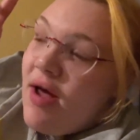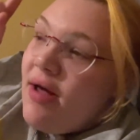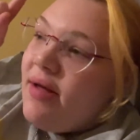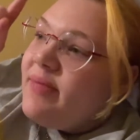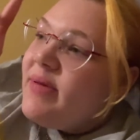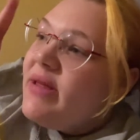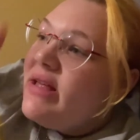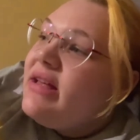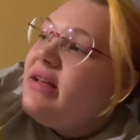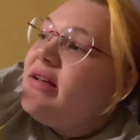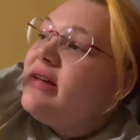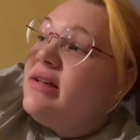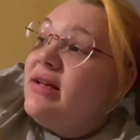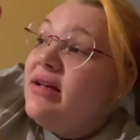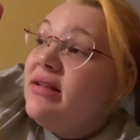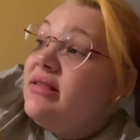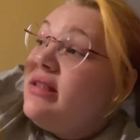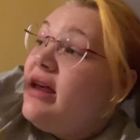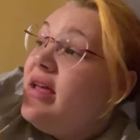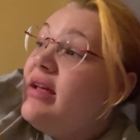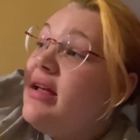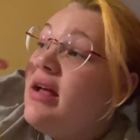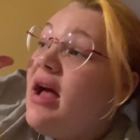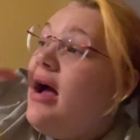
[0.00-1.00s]
Because,
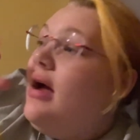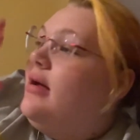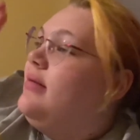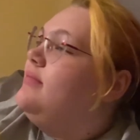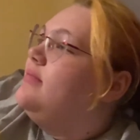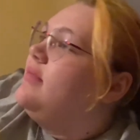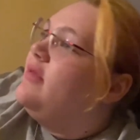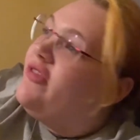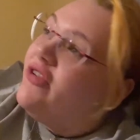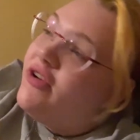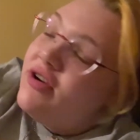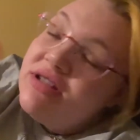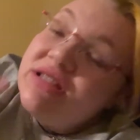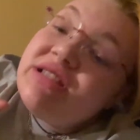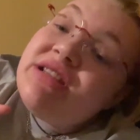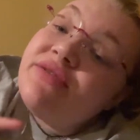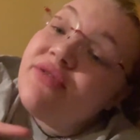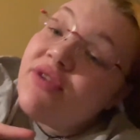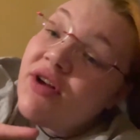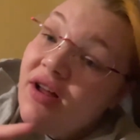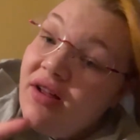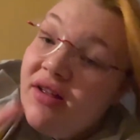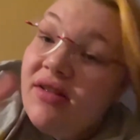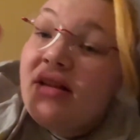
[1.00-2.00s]
like, first
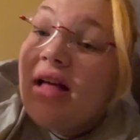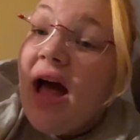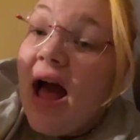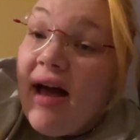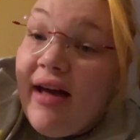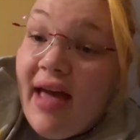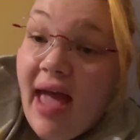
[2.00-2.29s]
of all,